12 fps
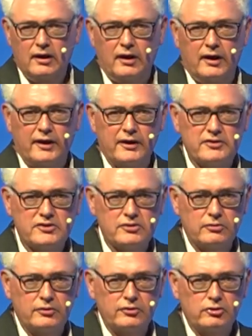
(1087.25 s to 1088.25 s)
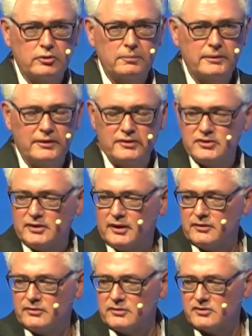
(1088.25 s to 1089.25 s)
ISO and European
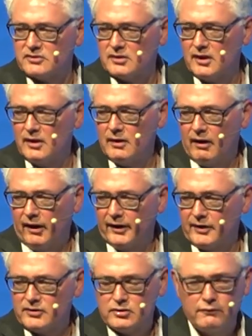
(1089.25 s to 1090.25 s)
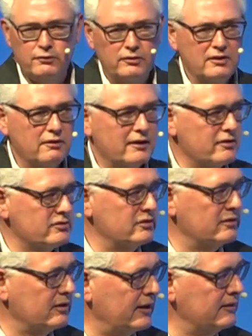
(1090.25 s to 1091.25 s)
standards. ISO
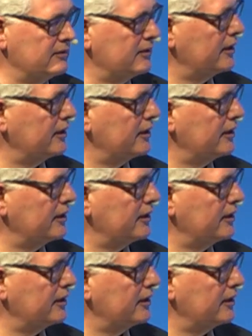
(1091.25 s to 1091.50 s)
14090,